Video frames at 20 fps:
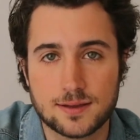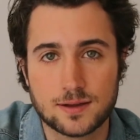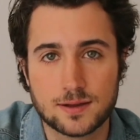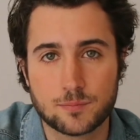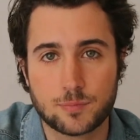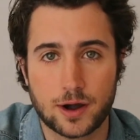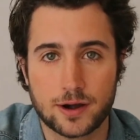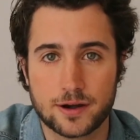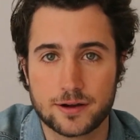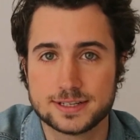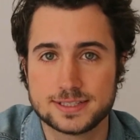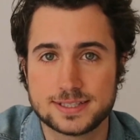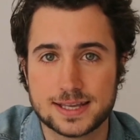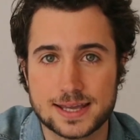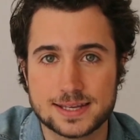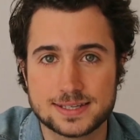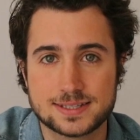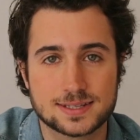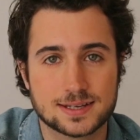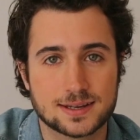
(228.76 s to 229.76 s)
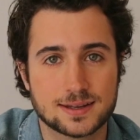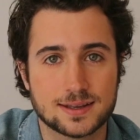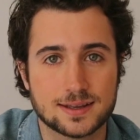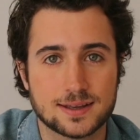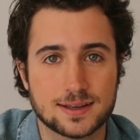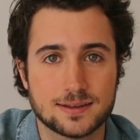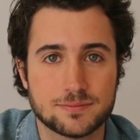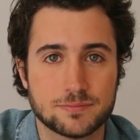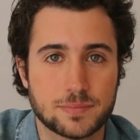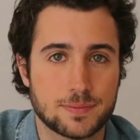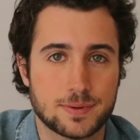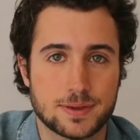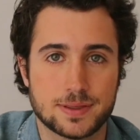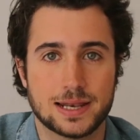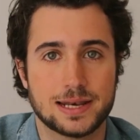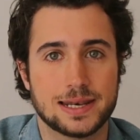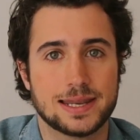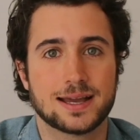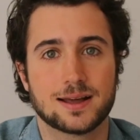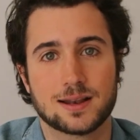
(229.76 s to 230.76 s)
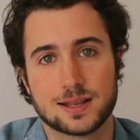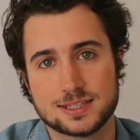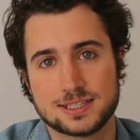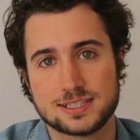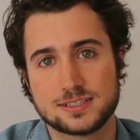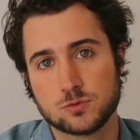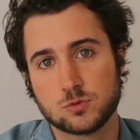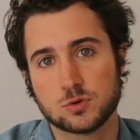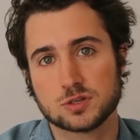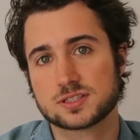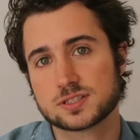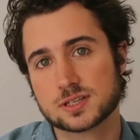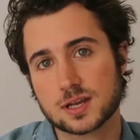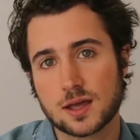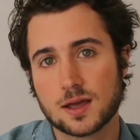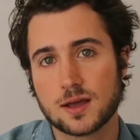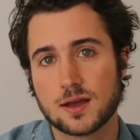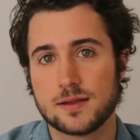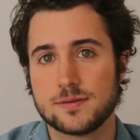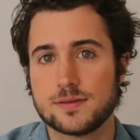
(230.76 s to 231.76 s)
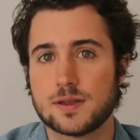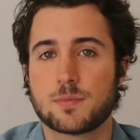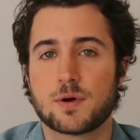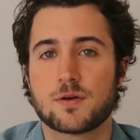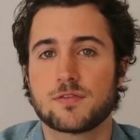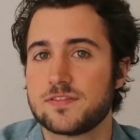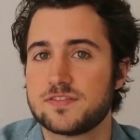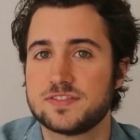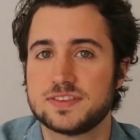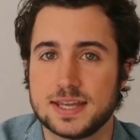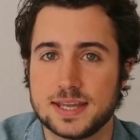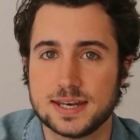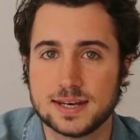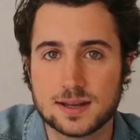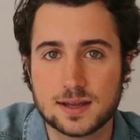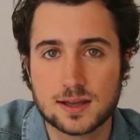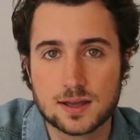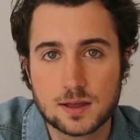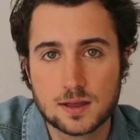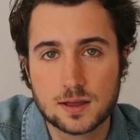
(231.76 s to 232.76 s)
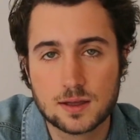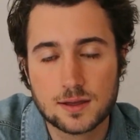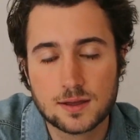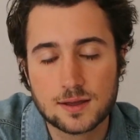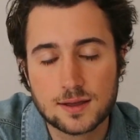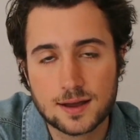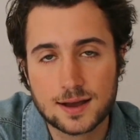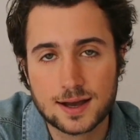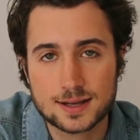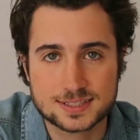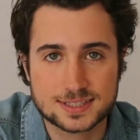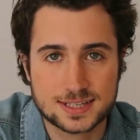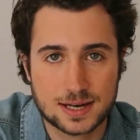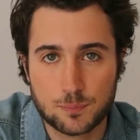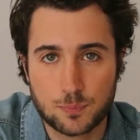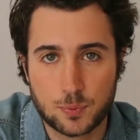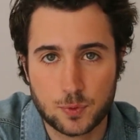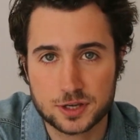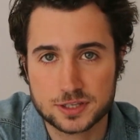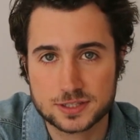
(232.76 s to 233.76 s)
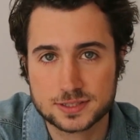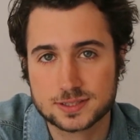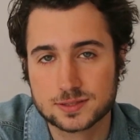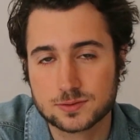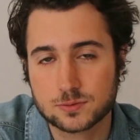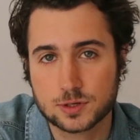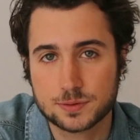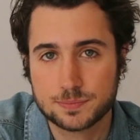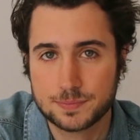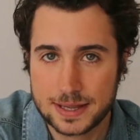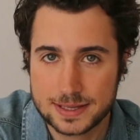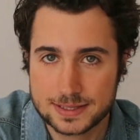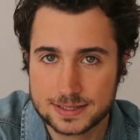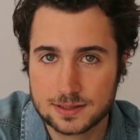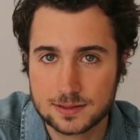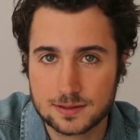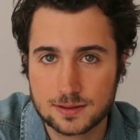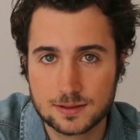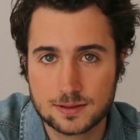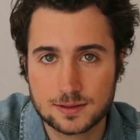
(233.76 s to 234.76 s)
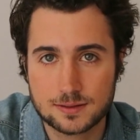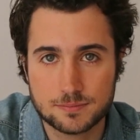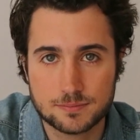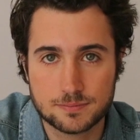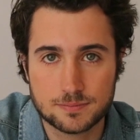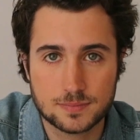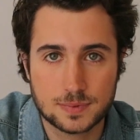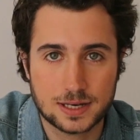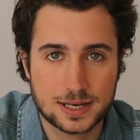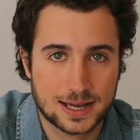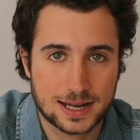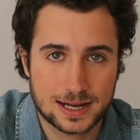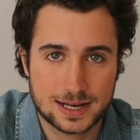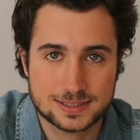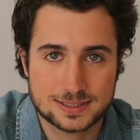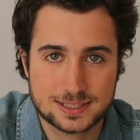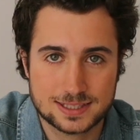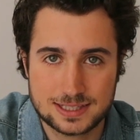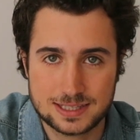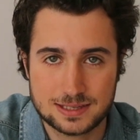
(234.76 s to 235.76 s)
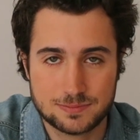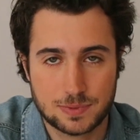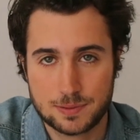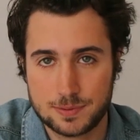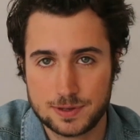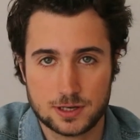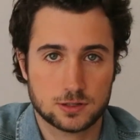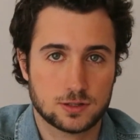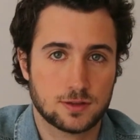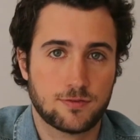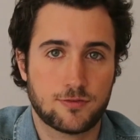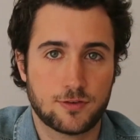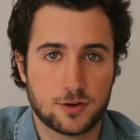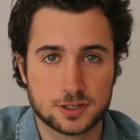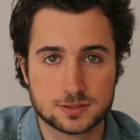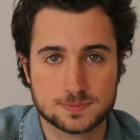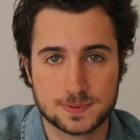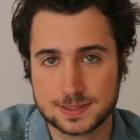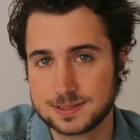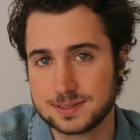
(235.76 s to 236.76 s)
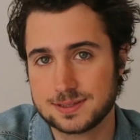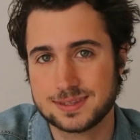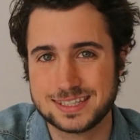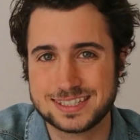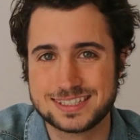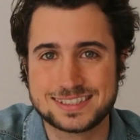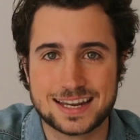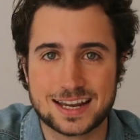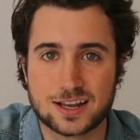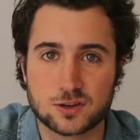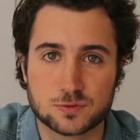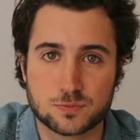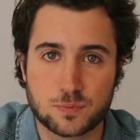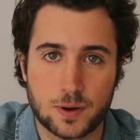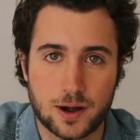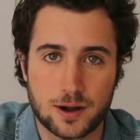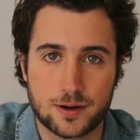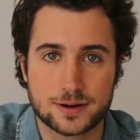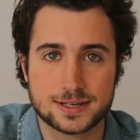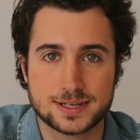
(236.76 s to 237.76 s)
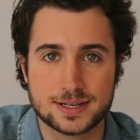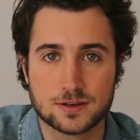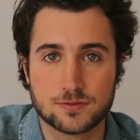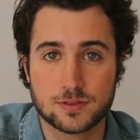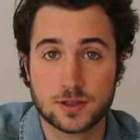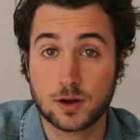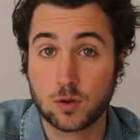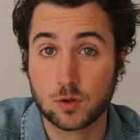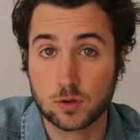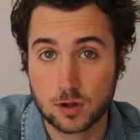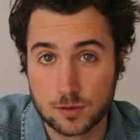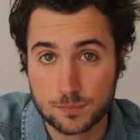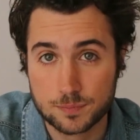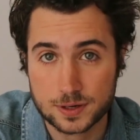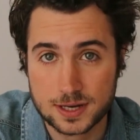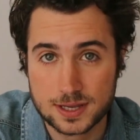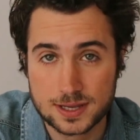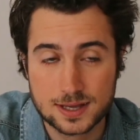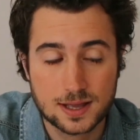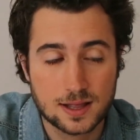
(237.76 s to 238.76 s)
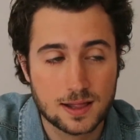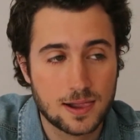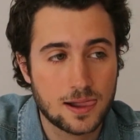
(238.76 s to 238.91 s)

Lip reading: prioritize, maybe the legal entity was number 15. At some point we made legal entity maybe not the first but the second priority of the whole company.